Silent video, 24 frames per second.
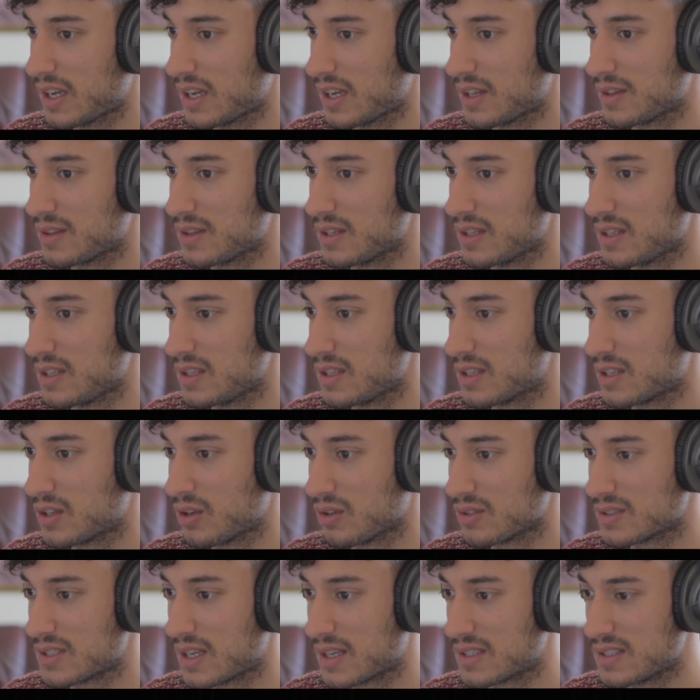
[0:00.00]
at the
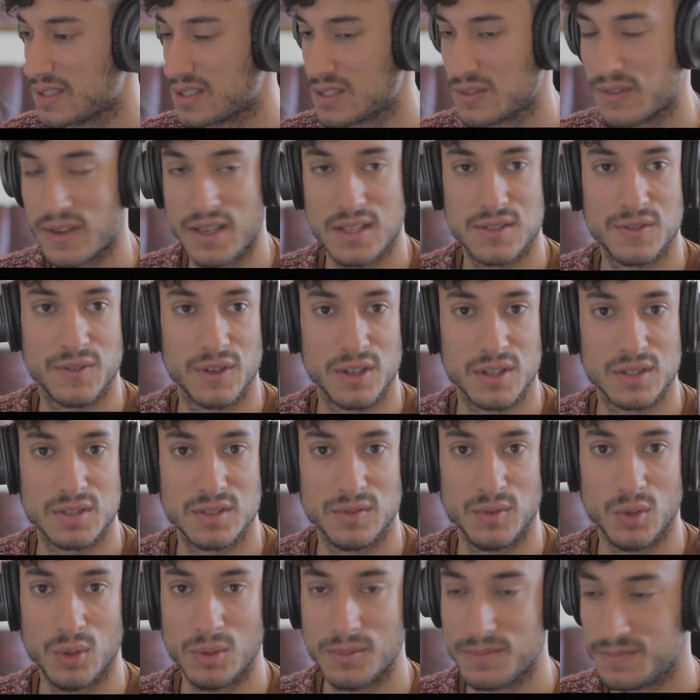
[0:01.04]
Kontakt interface first
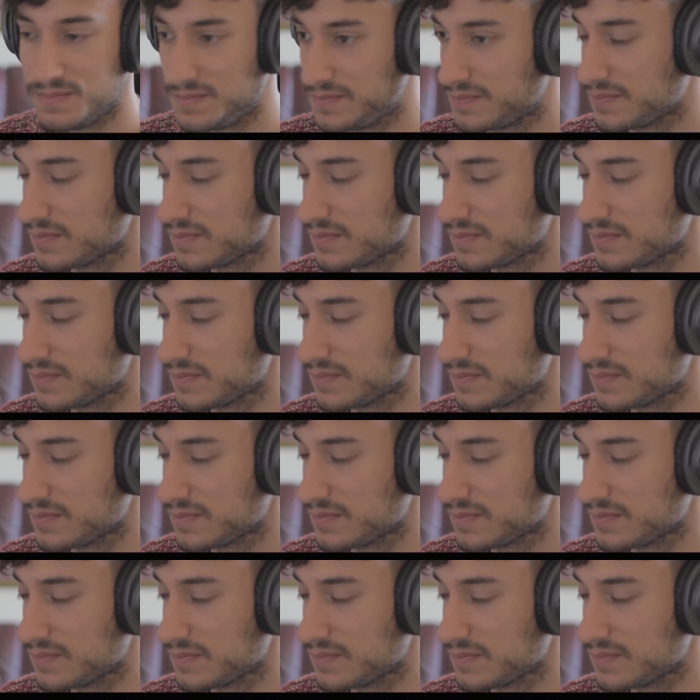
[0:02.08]
of all.